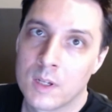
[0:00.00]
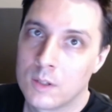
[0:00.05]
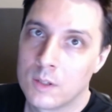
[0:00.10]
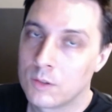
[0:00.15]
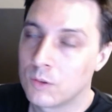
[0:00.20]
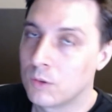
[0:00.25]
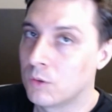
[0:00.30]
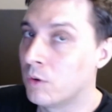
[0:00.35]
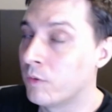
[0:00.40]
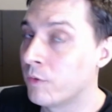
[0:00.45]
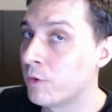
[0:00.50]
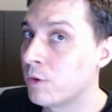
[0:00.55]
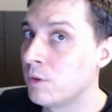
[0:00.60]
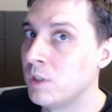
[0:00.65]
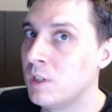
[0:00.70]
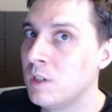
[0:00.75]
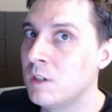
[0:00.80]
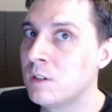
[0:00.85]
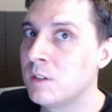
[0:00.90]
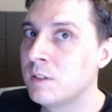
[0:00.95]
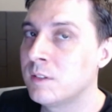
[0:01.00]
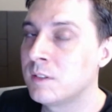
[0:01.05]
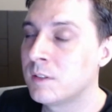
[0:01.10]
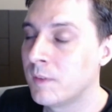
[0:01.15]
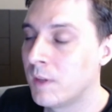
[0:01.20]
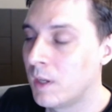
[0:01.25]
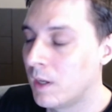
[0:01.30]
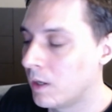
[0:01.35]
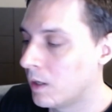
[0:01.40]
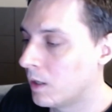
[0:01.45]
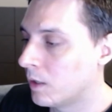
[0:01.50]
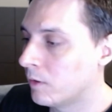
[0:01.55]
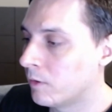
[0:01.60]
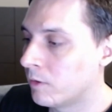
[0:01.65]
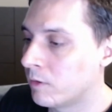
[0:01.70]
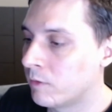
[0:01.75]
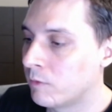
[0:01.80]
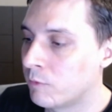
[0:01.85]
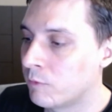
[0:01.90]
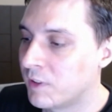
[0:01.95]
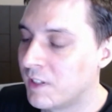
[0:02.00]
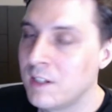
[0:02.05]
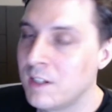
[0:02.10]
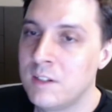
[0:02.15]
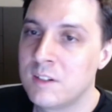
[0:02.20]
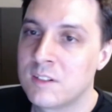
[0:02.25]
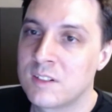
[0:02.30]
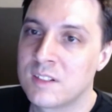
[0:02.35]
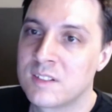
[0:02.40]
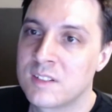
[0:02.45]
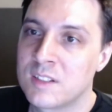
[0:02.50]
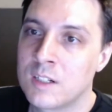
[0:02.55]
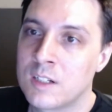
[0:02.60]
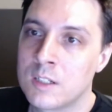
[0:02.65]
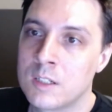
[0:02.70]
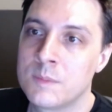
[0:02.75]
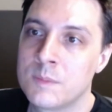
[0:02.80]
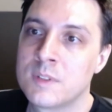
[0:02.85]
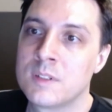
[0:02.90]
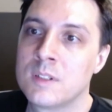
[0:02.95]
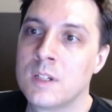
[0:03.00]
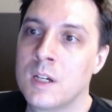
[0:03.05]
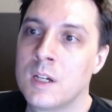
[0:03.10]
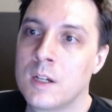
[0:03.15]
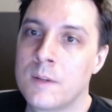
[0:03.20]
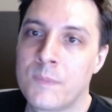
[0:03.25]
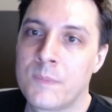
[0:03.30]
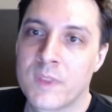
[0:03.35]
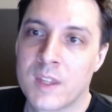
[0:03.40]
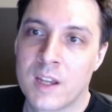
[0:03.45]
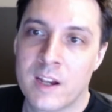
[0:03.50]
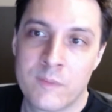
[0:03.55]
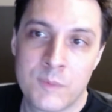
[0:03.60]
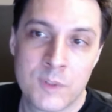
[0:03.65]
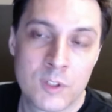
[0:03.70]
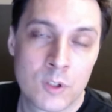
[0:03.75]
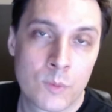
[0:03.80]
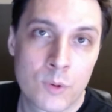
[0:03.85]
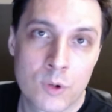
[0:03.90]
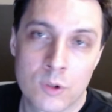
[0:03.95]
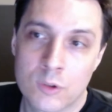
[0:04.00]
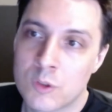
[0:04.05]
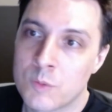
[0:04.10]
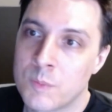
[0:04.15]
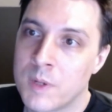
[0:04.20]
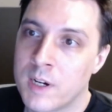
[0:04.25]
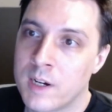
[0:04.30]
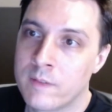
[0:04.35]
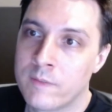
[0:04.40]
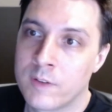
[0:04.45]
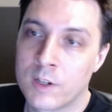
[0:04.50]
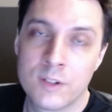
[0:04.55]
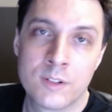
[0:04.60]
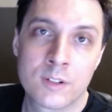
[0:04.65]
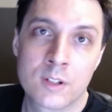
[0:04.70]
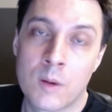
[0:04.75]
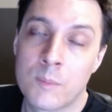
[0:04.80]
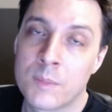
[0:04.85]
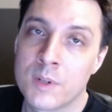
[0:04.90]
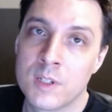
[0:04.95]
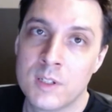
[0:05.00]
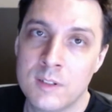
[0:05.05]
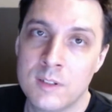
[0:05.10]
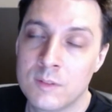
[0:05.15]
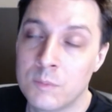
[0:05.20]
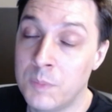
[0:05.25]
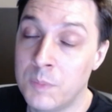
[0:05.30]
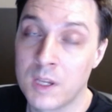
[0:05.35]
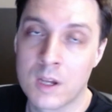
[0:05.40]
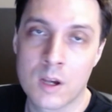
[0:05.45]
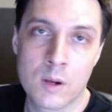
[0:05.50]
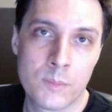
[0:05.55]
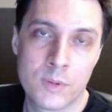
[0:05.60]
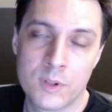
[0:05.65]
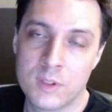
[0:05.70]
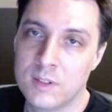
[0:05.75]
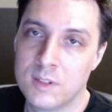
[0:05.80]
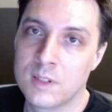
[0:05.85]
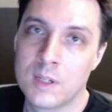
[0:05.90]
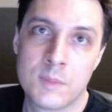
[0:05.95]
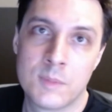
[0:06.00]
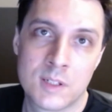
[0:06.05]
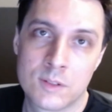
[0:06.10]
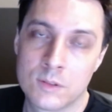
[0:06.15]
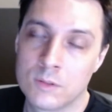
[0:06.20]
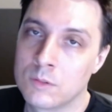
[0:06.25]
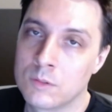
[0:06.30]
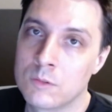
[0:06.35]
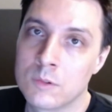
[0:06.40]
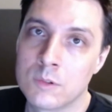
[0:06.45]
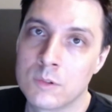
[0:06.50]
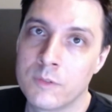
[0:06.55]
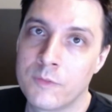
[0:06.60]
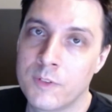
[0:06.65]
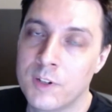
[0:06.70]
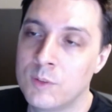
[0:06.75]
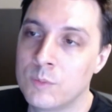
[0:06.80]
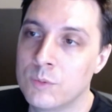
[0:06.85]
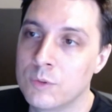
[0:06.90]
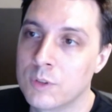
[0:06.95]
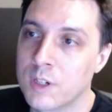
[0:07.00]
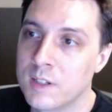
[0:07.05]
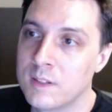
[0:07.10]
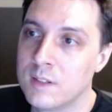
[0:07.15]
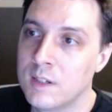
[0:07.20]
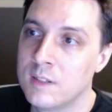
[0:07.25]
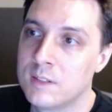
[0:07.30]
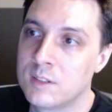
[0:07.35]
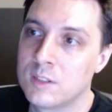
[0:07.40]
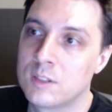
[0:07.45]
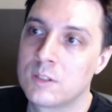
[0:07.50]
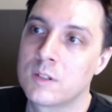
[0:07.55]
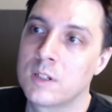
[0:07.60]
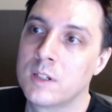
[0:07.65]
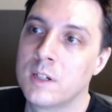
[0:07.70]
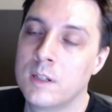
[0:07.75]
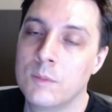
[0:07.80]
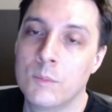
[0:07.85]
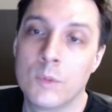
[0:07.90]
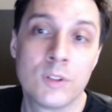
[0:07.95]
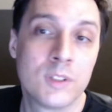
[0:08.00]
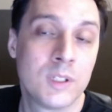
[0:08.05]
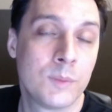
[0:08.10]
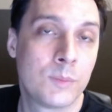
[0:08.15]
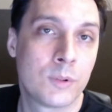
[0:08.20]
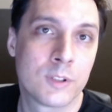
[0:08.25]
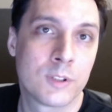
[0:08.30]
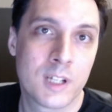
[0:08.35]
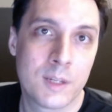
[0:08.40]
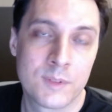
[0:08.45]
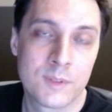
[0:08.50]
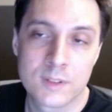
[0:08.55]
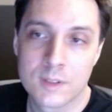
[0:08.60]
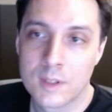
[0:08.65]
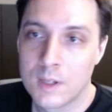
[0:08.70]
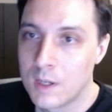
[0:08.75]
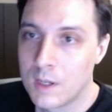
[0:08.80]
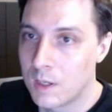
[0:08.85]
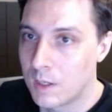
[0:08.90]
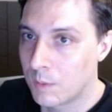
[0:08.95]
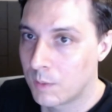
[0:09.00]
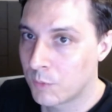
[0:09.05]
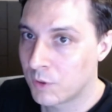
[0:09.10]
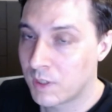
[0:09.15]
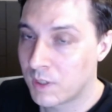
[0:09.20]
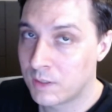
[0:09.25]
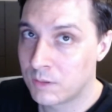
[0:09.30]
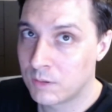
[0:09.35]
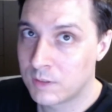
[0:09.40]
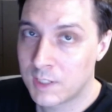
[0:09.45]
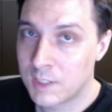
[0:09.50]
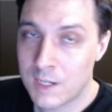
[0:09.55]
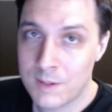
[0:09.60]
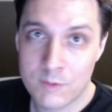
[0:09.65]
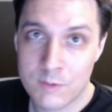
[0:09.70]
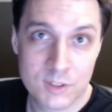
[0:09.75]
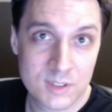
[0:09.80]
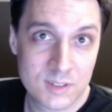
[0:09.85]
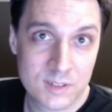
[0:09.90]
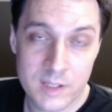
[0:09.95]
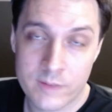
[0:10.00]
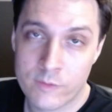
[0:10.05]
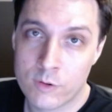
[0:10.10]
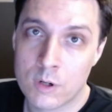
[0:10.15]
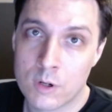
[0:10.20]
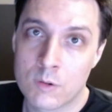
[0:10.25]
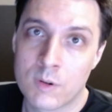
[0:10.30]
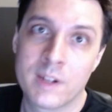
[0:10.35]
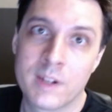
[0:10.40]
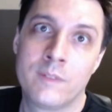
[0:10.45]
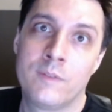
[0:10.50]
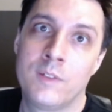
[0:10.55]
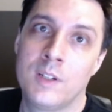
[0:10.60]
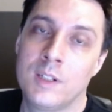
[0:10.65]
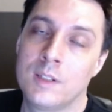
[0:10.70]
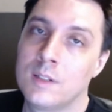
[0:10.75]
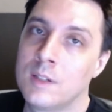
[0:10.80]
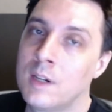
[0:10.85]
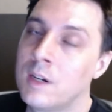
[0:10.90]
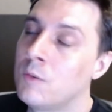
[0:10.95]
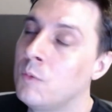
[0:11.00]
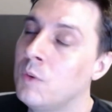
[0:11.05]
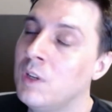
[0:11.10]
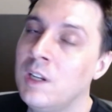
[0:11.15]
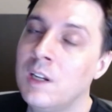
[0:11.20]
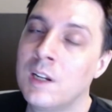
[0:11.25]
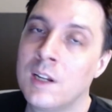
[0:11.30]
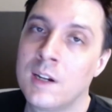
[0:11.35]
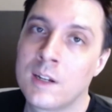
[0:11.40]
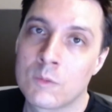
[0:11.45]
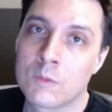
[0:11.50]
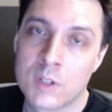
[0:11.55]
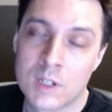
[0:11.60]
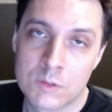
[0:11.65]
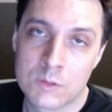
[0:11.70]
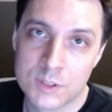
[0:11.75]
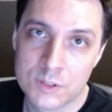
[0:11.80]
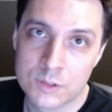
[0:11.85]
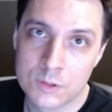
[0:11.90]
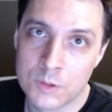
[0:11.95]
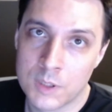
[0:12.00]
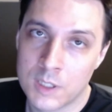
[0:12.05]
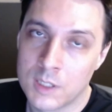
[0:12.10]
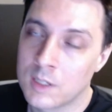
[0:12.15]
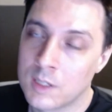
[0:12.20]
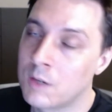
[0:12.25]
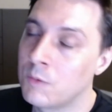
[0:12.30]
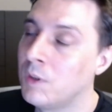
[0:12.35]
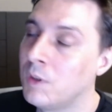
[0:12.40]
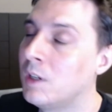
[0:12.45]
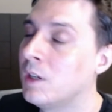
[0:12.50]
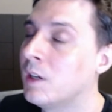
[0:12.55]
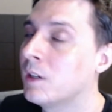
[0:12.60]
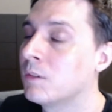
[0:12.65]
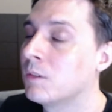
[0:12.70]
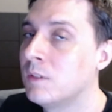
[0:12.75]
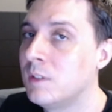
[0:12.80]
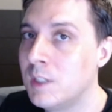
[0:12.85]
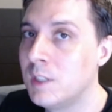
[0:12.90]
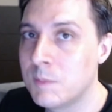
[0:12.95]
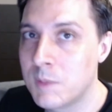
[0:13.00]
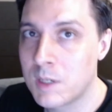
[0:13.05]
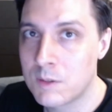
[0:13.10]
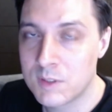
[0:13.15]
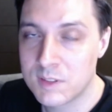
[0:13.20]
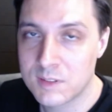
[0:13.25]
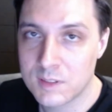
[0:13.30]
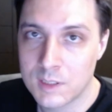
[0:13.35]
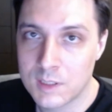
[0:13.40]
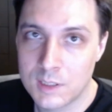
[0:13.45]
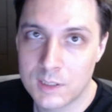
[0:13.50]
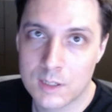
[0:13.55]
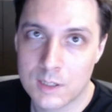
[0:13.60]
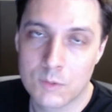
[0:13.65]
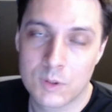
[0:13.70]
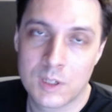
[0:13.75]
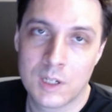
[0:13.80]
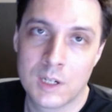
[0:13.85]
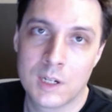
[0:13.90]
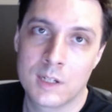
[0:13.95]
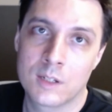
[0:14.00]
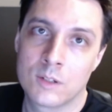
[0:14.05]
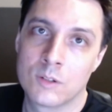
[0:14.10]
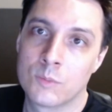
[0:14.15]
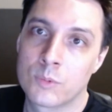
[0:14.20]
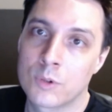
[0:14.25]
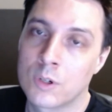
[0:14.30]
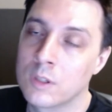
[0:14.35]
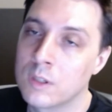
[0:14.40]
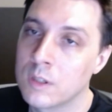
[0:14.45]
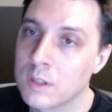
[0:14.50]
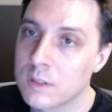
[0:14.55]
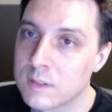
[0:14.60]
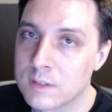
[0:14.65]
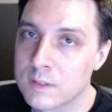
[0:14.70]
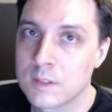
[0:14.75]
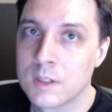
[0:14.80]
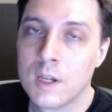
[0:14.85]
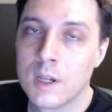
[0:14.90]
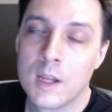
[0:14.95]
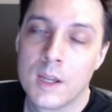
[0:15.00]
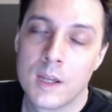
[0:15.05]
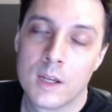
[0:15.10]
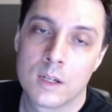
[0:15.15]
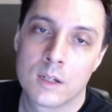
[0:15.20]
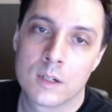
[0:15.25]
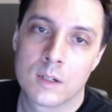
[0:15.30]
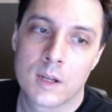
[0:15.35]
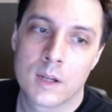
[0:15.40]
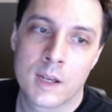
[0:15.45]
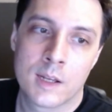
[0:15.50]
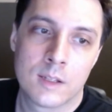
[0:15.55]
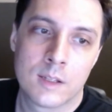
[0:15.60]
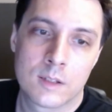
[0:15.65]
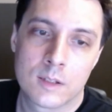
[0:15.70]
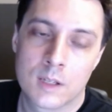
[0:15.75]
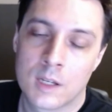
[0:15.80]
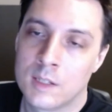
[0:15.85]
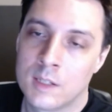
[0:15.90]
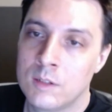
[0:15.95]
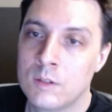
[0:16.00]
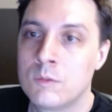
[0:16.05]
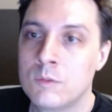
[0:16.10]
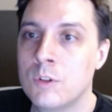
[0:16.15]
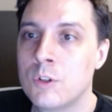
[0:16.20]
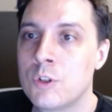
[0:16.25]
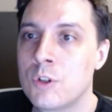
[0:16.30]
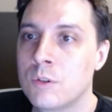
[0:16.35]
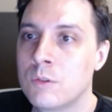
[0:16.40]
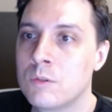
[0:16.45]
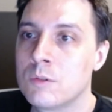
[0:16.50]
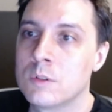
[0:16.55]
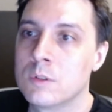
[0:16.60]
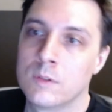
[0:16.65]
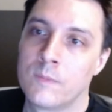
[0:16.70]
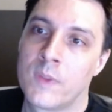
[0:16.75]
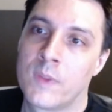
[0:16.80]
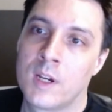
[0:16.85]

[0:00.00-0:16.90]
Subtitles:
So over the years, 10 years at startups, I've been approached by various companies, big companies, Amazon, Google, Facebook, and etc., and multiple times. But at the time, it was never a right fit. I really liked what I was doing. I really liked the team I was in. I really liked the products, and I didn't want to join Google.